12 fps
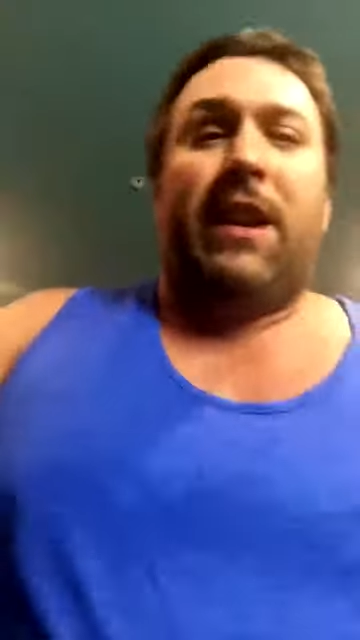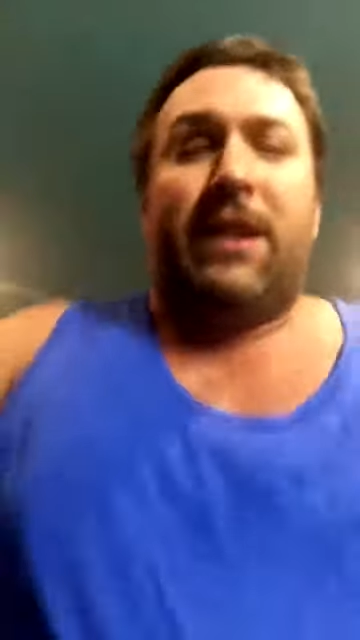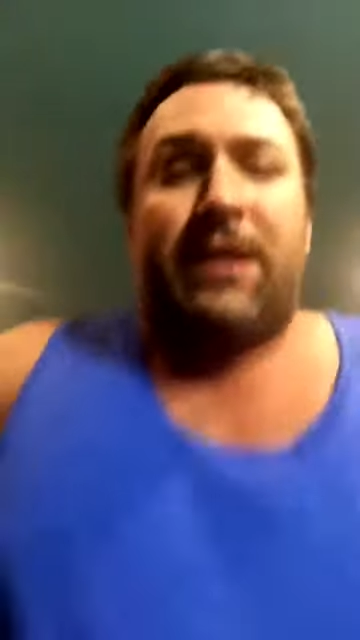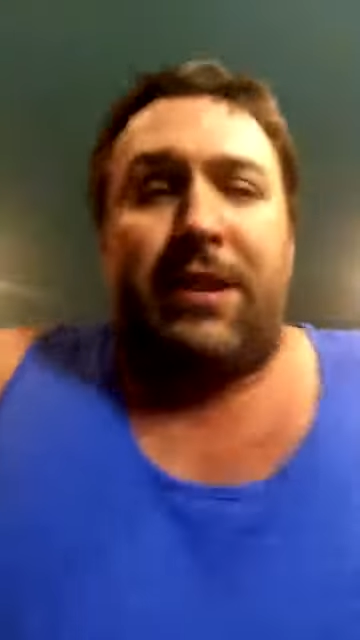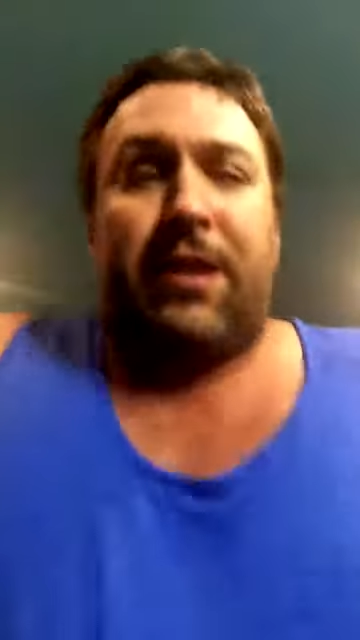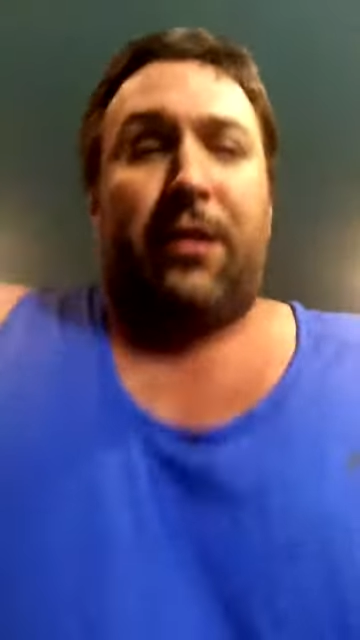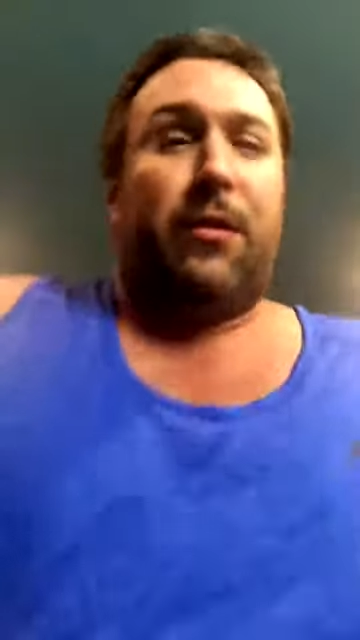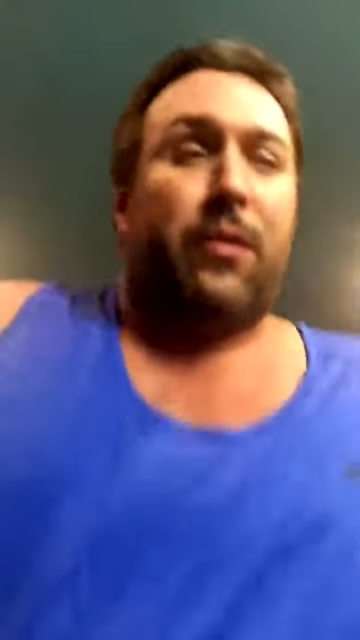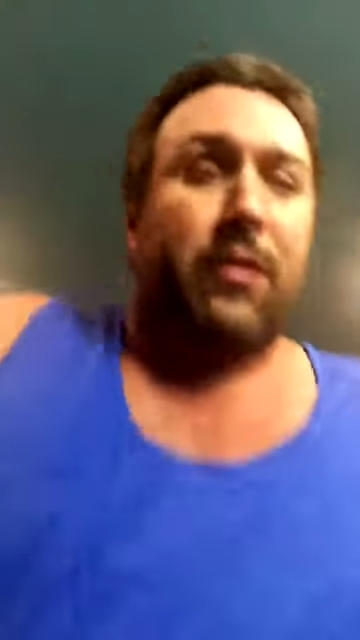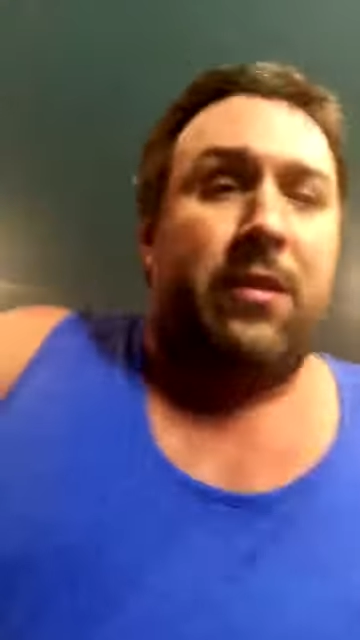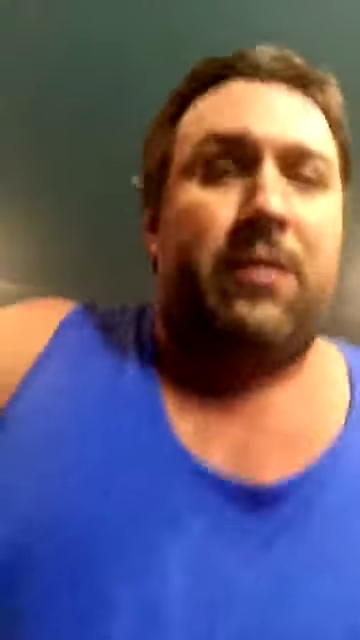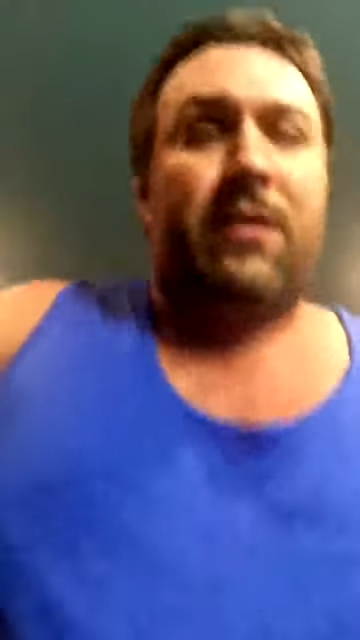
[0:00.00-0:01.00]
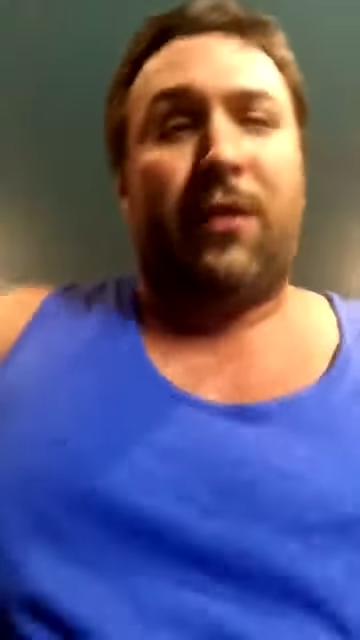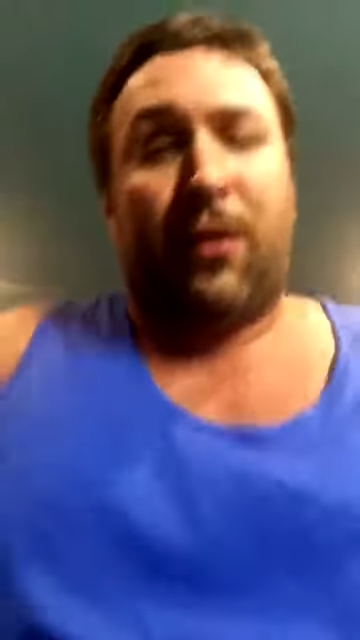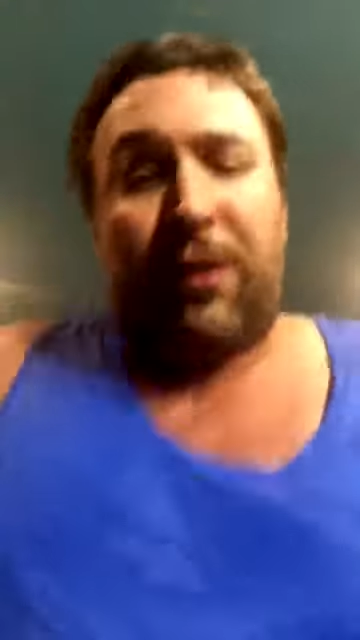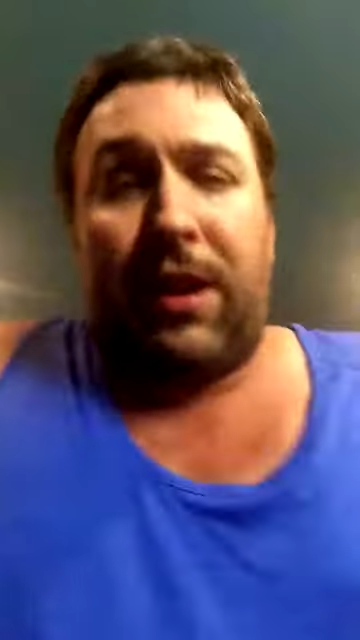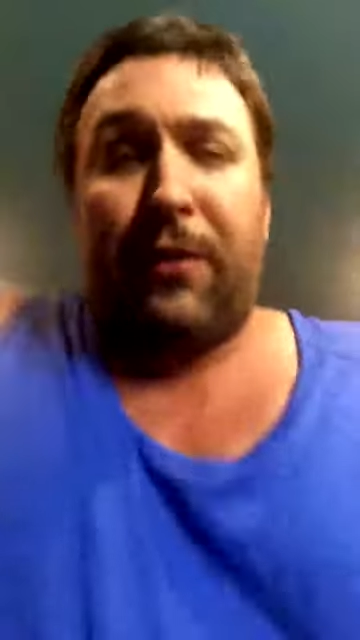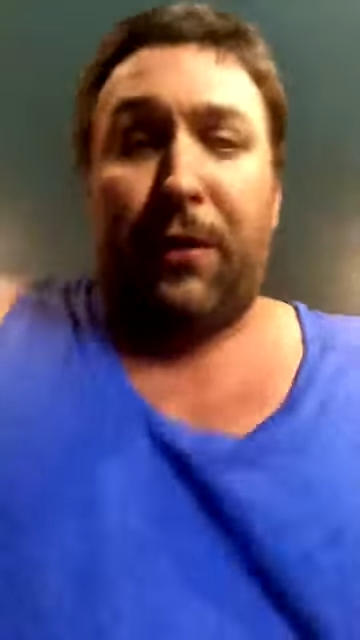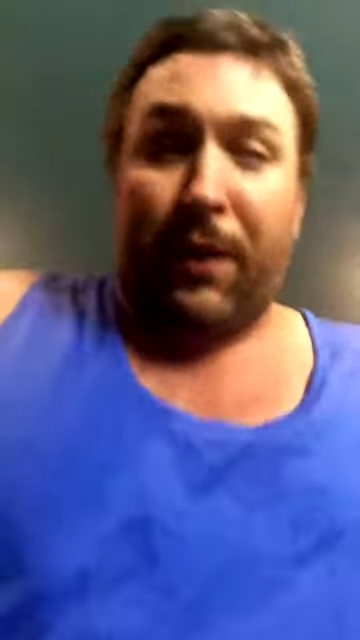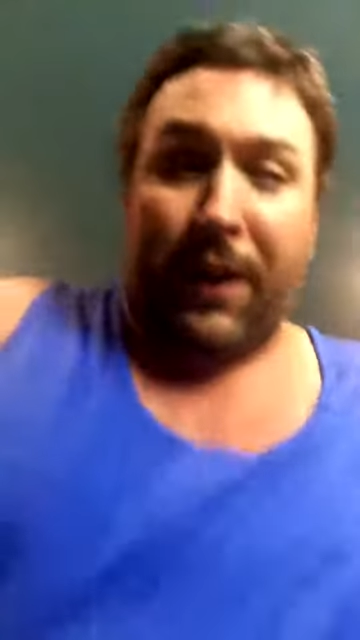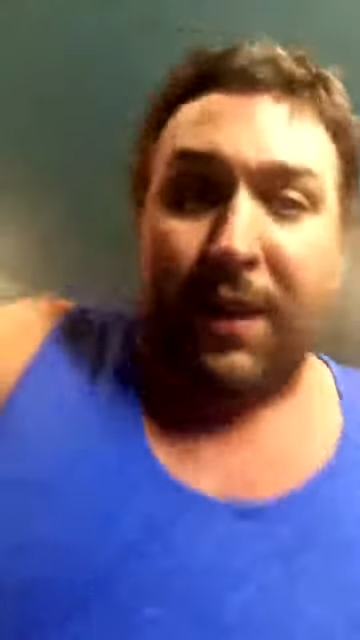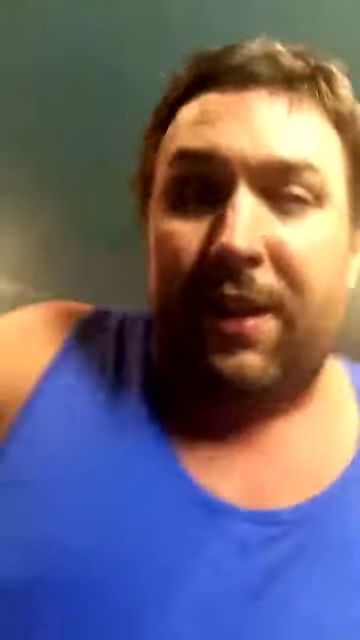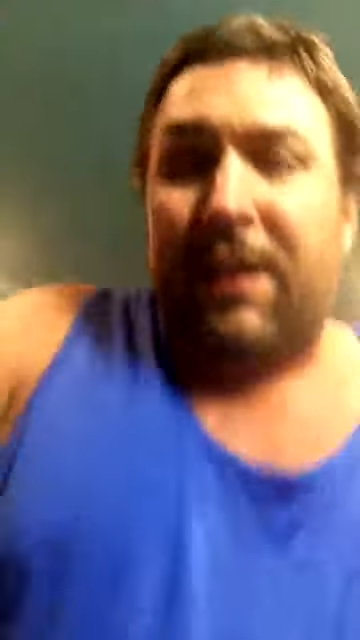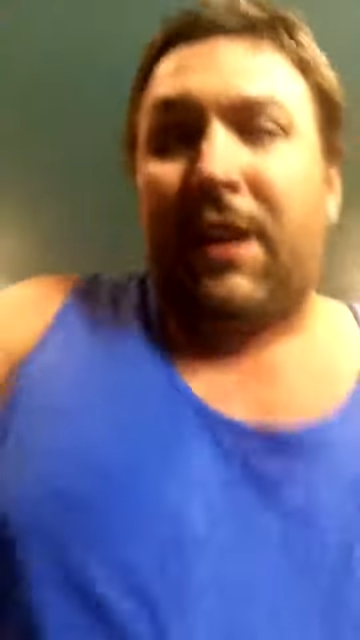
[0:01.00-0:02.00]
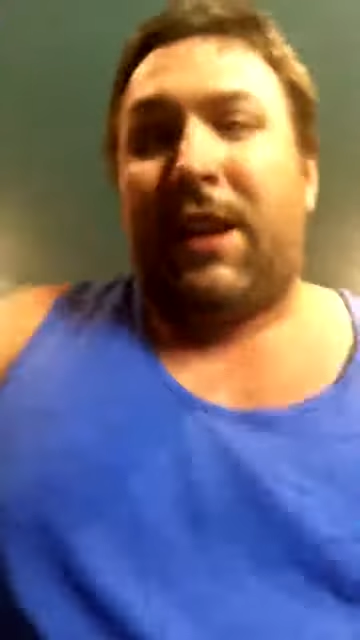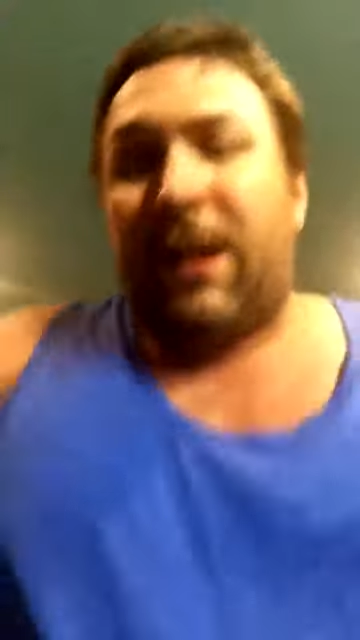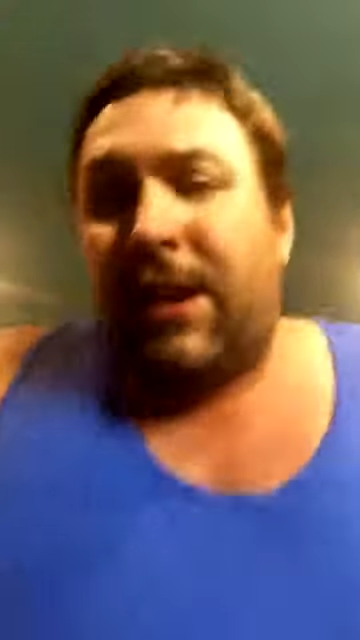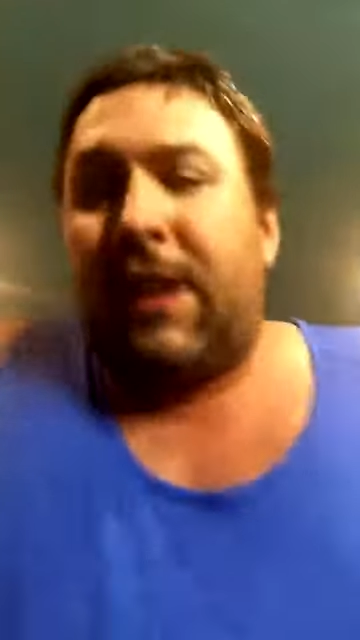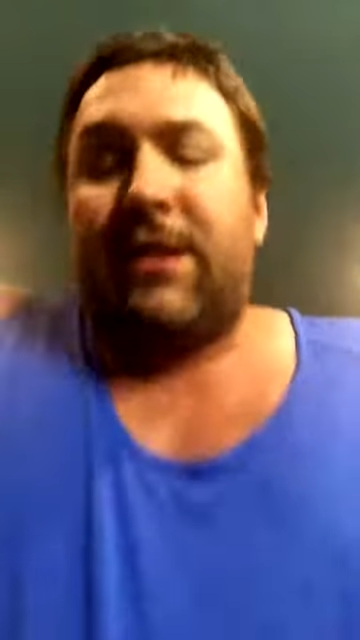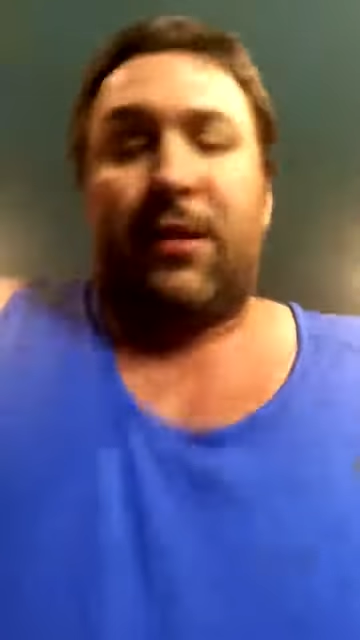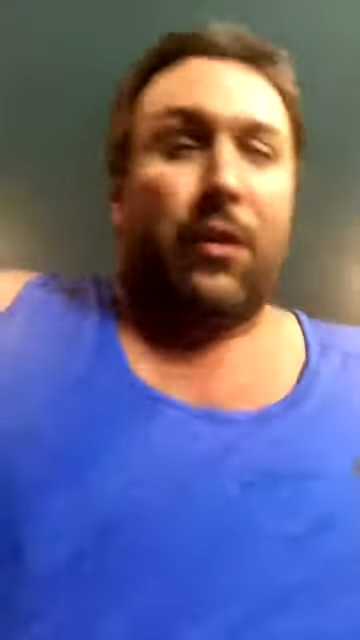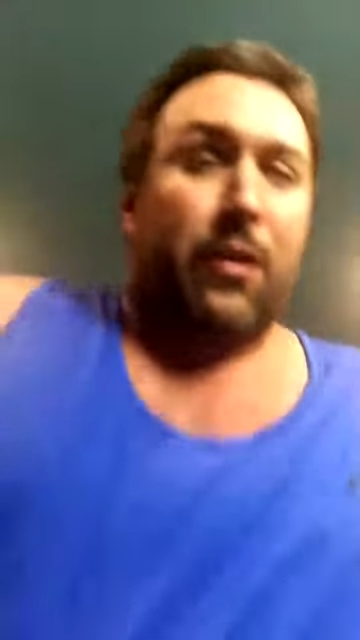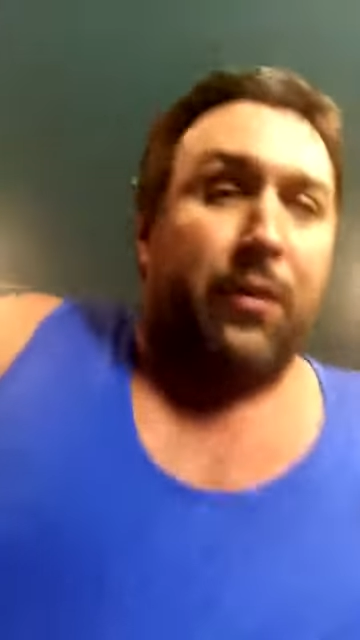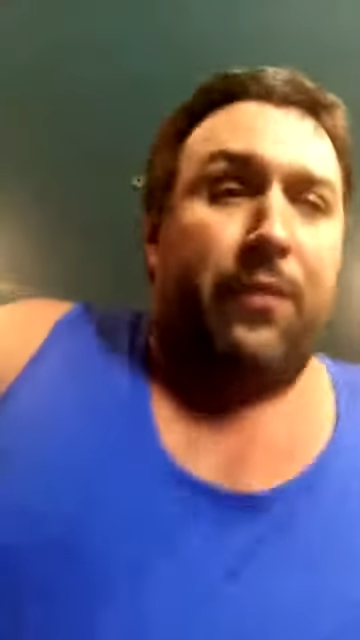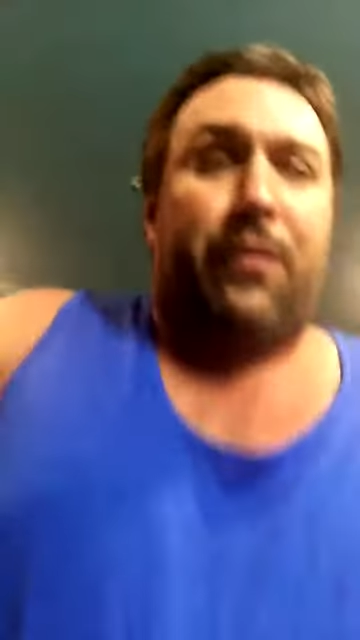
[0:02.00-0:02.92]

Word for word: so or giveaway. So